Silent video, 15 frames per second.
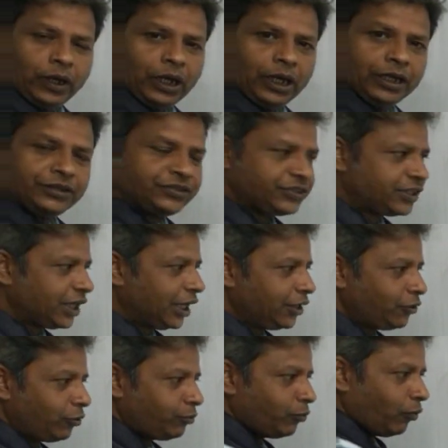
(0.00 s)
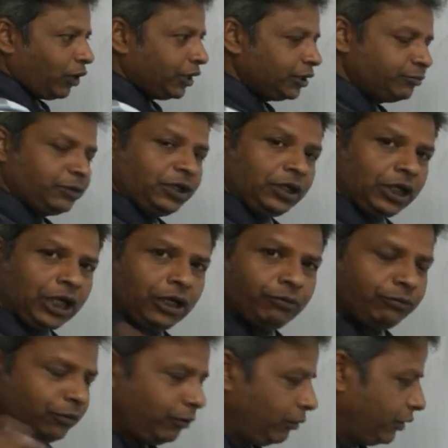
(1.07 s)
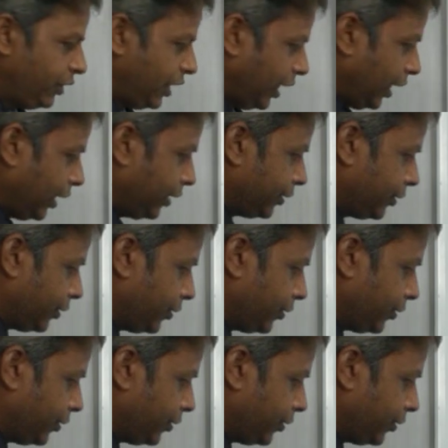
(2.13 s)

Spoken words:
instead of 1 ml, you will take